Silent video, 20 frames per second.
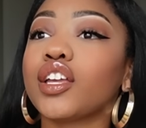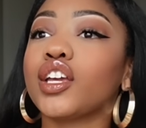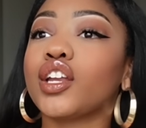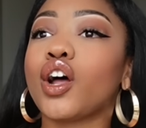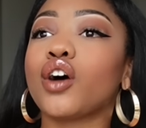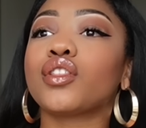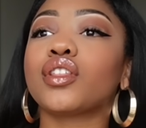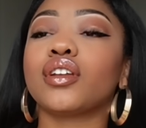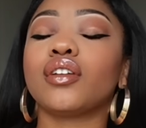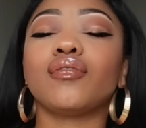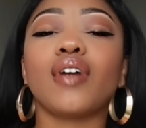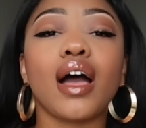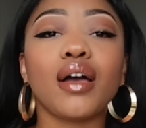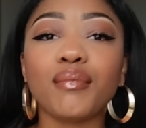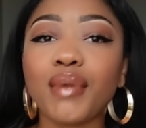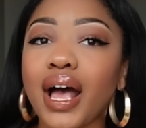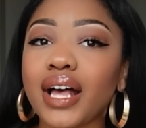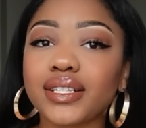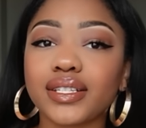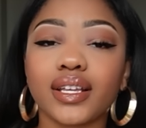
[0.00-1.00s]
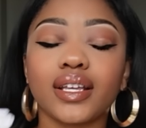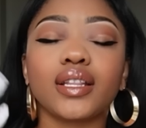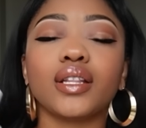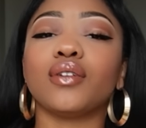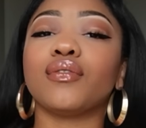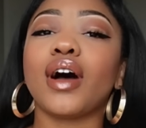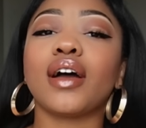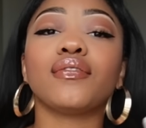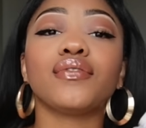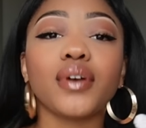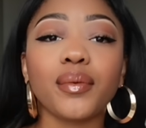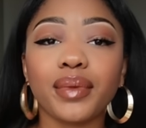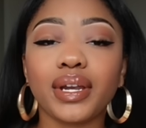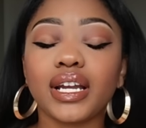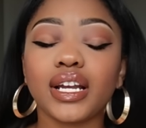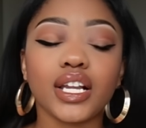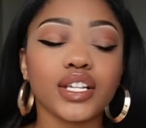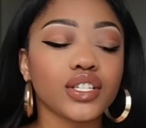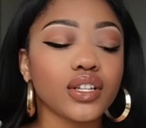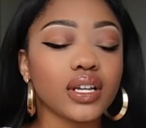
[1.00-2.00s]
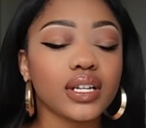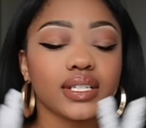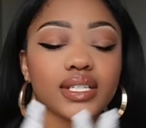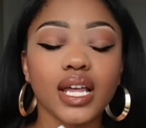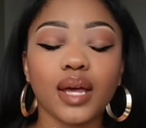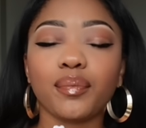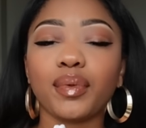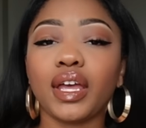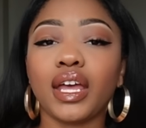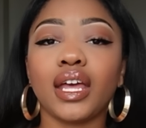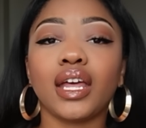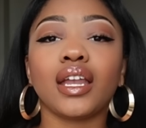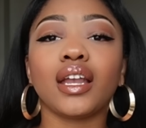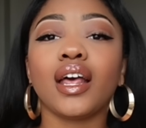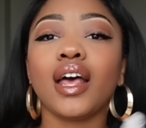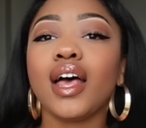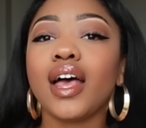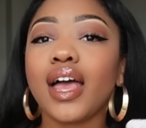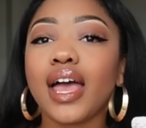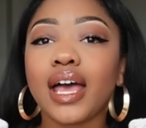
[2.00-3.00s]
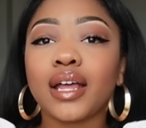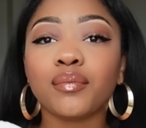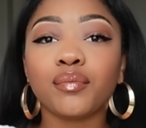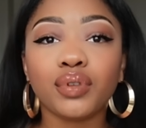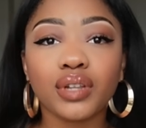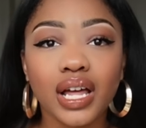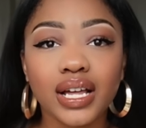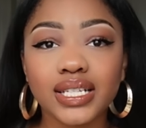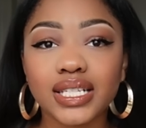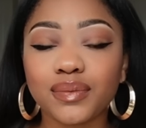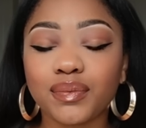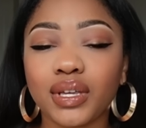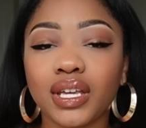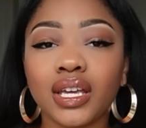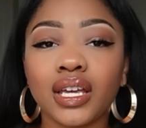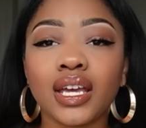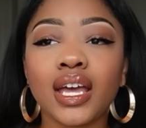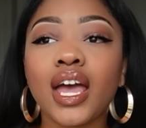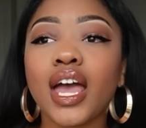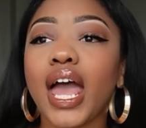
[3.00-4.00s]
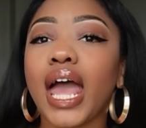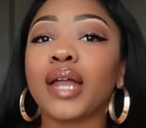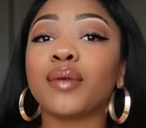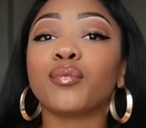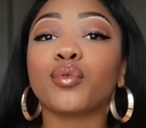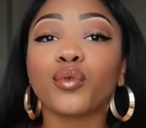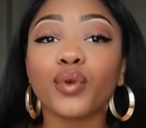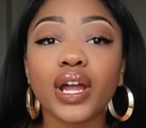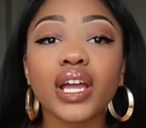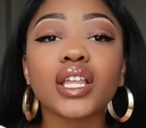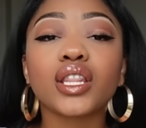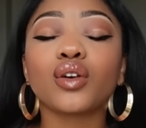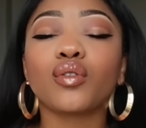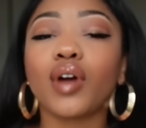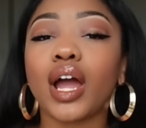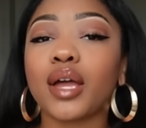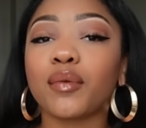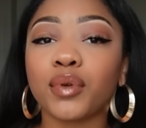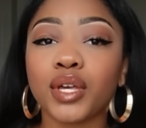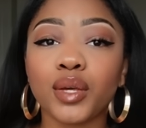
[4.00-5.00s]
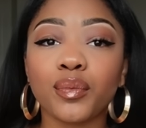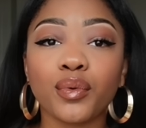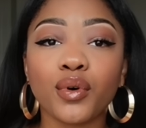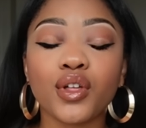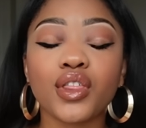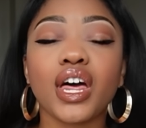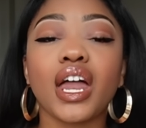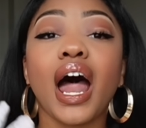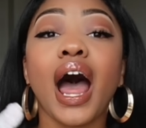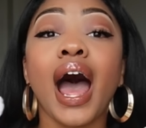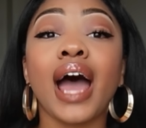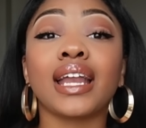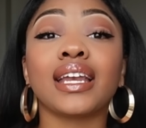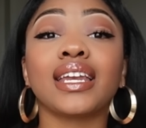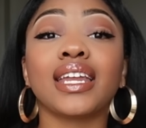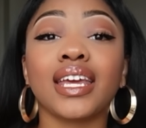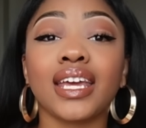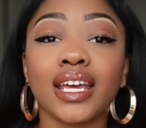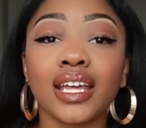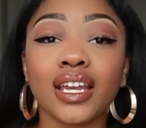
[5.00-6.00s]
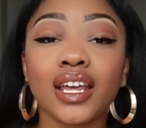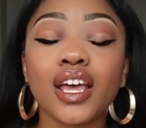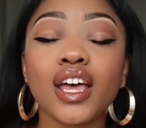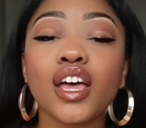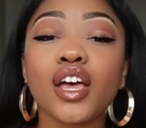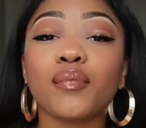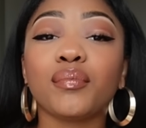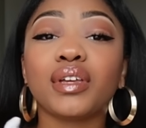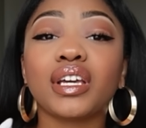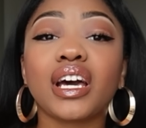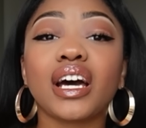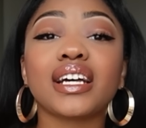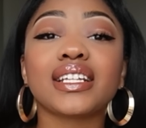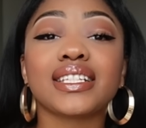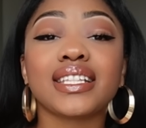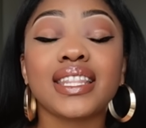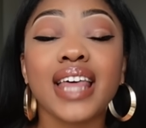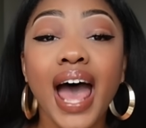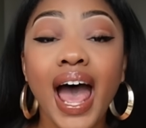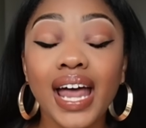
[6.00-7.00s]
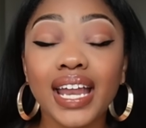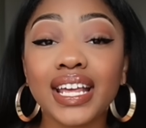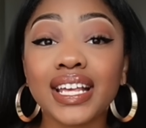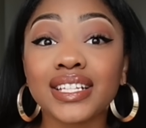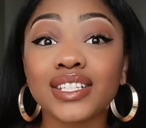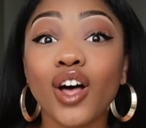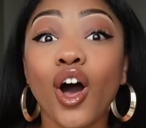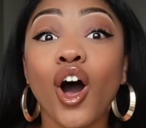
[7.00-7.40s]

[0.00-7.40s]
you know, the divine masculine, the divine feminine is going to step in and bless me and bring the right people that I need. Because that is